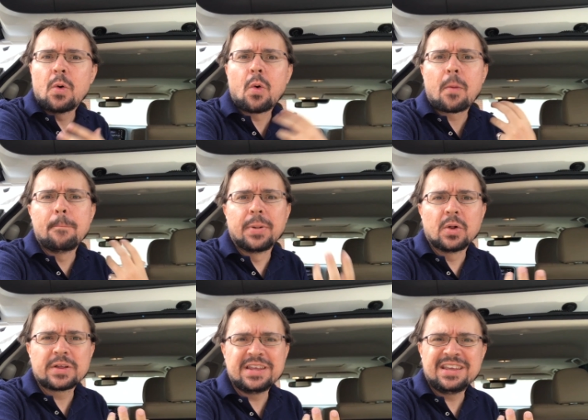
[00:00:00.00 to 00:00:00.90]
or
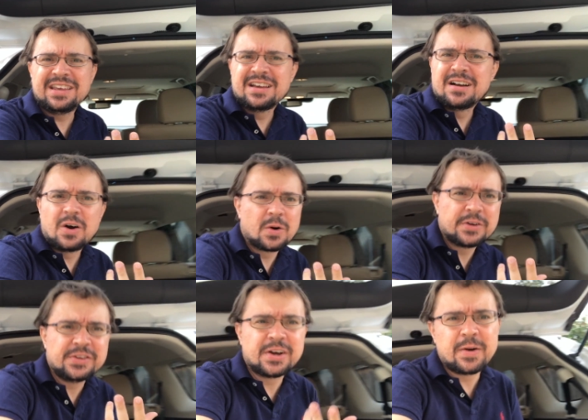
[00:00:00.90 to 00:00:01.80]
bulky or,
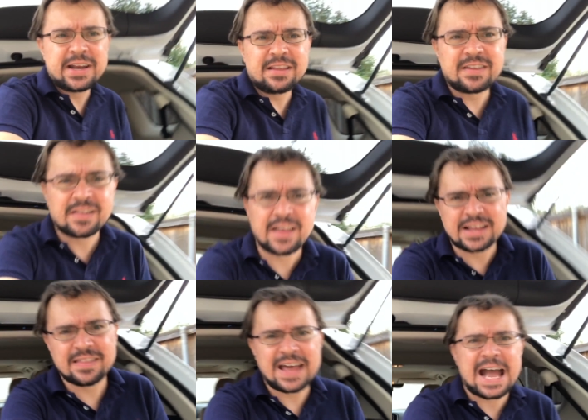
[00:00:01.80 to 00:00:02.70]
you know, anything
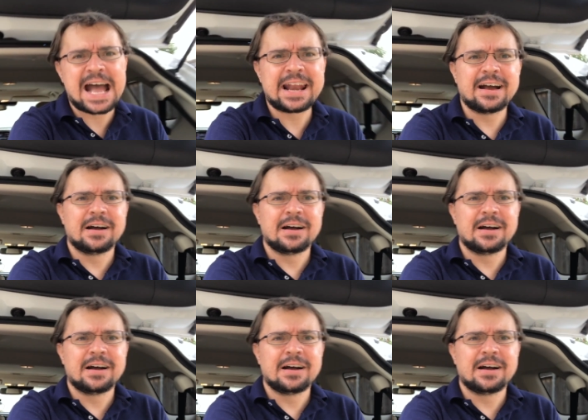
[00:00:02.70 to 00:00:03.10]
like that.